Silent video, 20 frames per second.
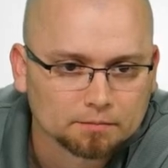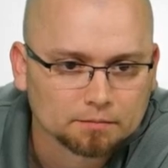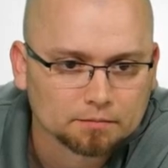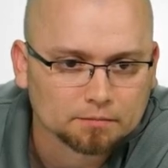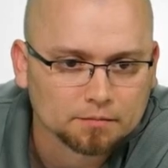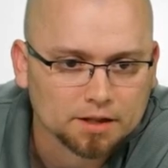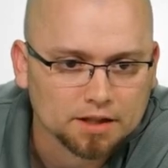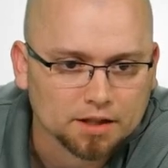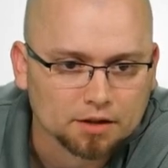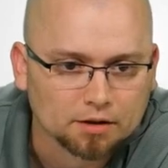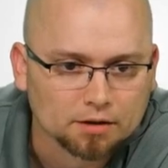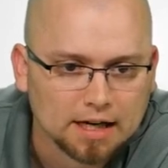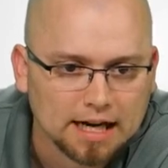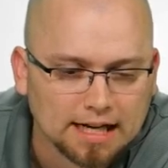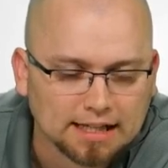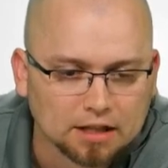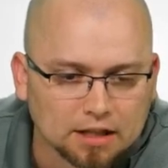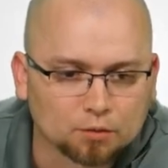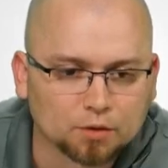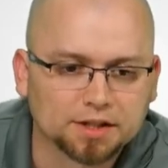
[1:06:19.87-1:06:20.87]
So,
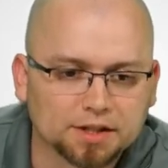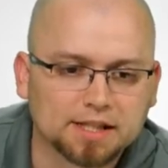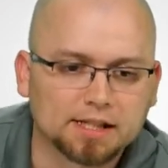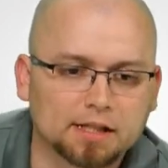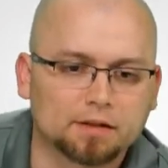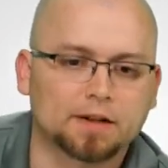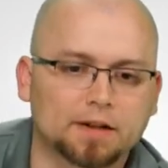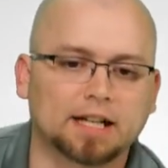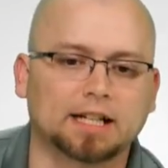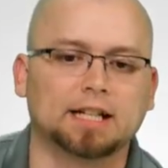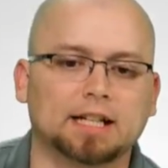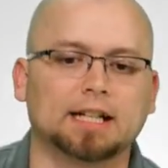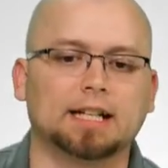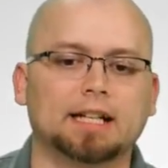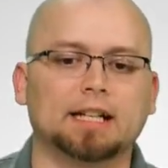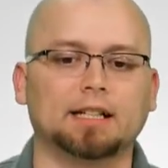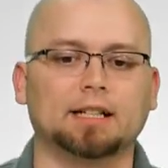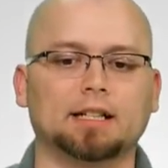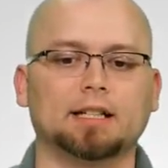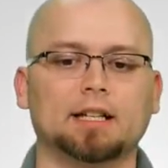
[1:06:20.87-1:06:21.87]
Ika, we'll see if I can
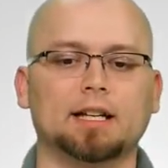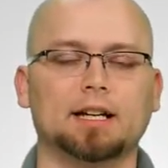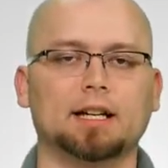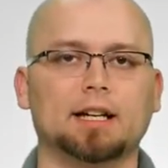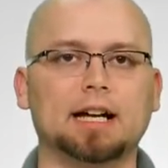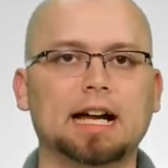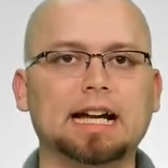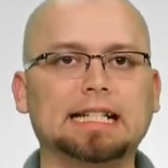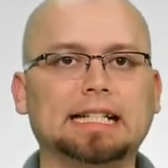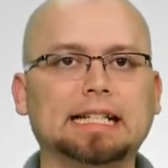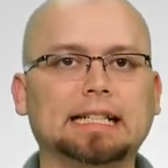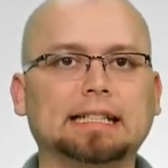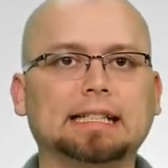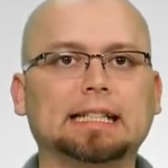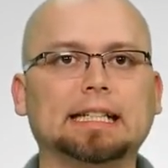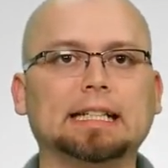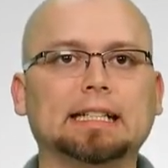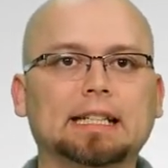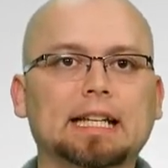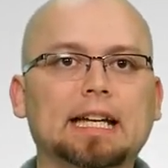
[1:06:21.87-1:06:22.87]
Ika
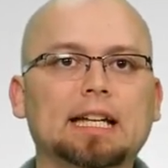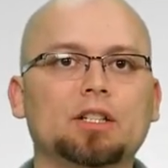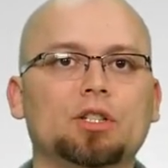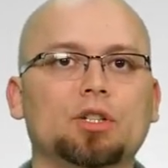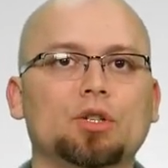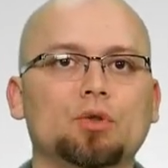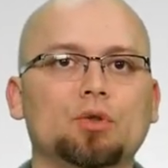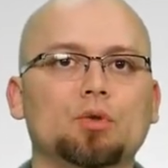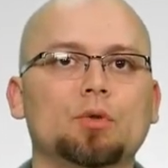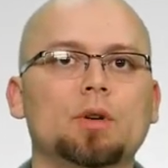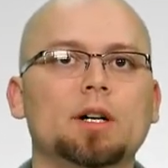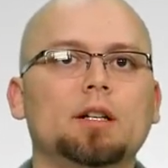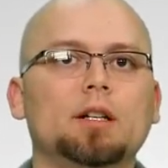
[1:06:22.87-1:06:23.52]
can get to